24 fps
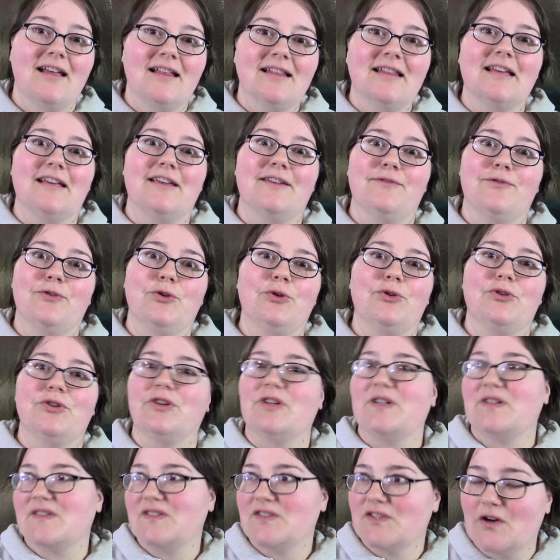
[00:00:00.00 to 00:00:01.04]
Like if you are going
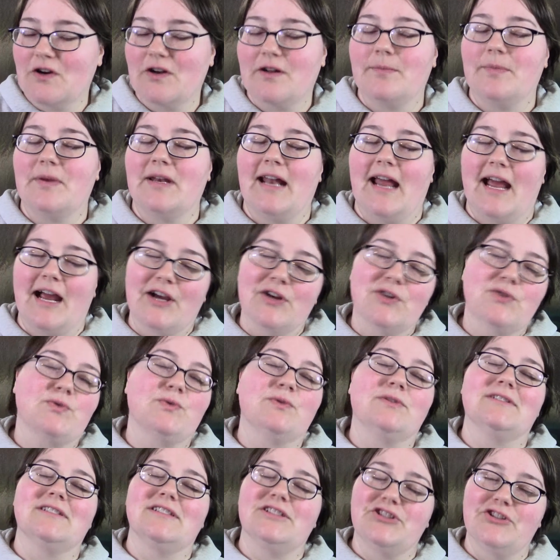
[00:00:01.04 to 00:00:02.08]
to start up an
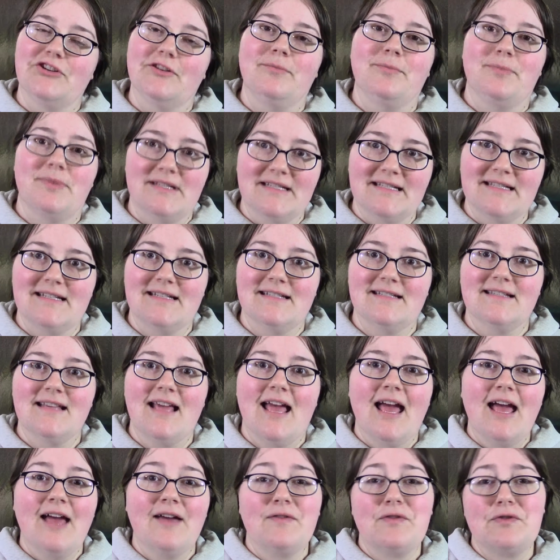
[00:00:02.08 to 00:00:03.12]
actual legit business.
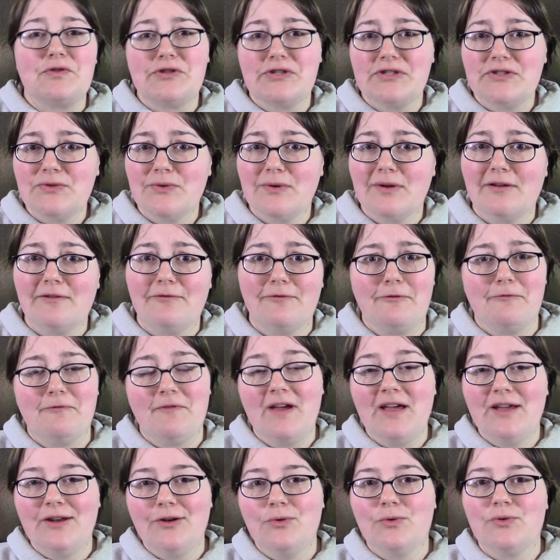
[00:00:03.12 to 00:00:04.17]
If you're just doing it for
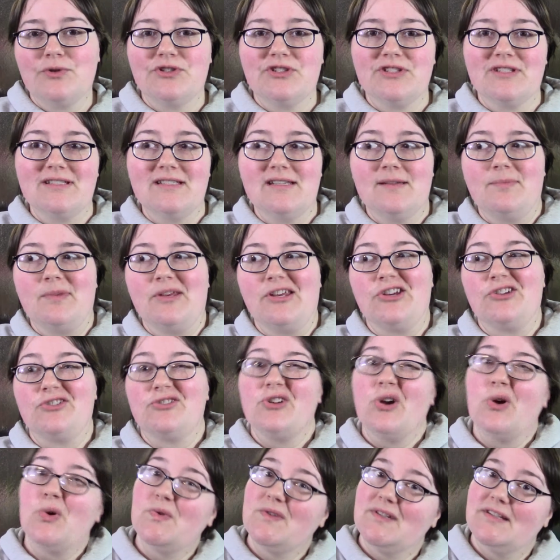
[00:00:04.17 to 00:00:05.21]
fun or just dipping your
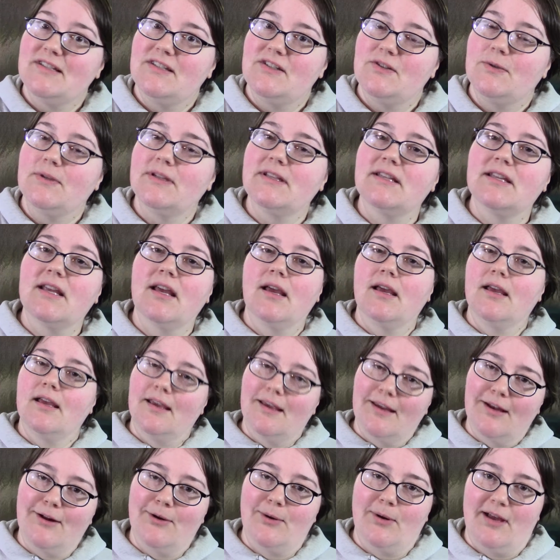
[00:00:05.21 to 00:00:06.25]
toes into it,
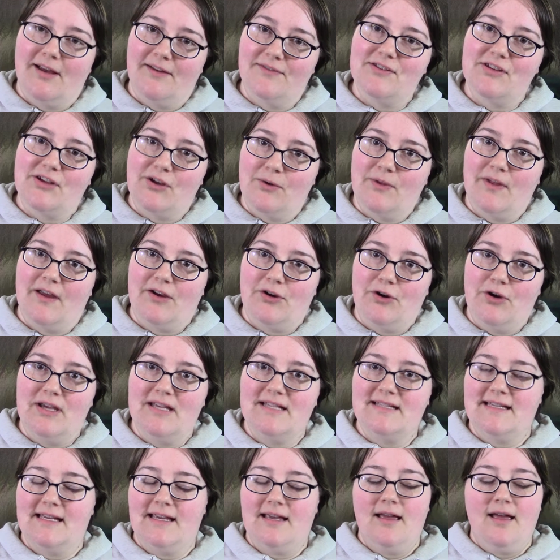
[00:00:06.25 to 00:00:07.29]
you don't have to go that
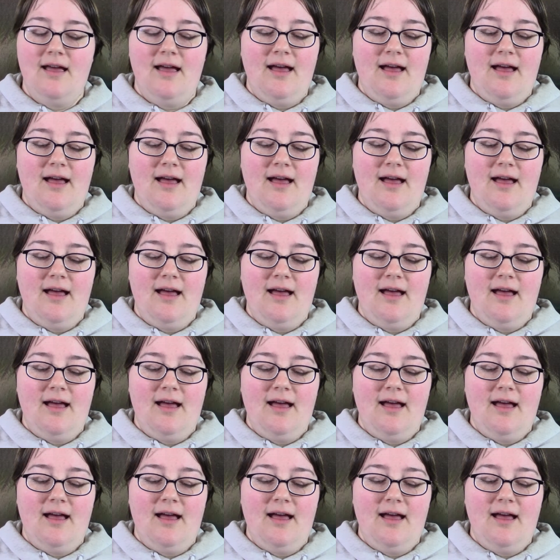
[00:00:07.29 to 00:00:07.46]
crazy.